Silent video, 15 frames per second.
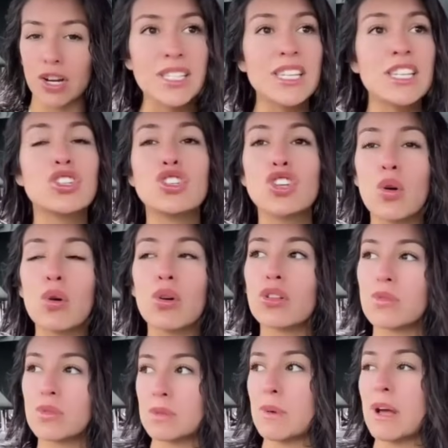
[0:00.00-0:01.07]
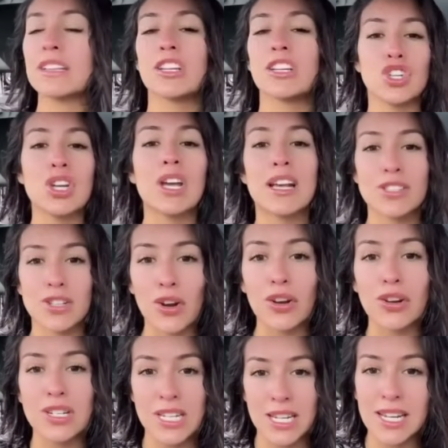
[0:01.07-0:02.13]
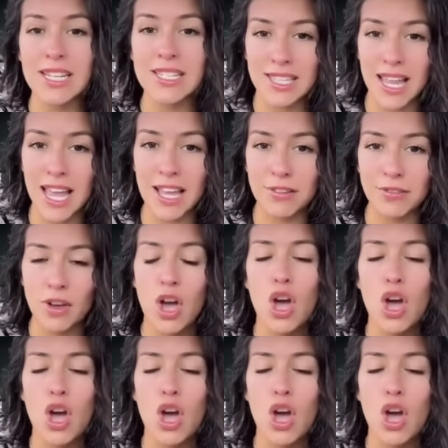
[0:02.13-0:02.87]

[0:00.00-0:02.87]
Does he show her the respect that she has earned in his life?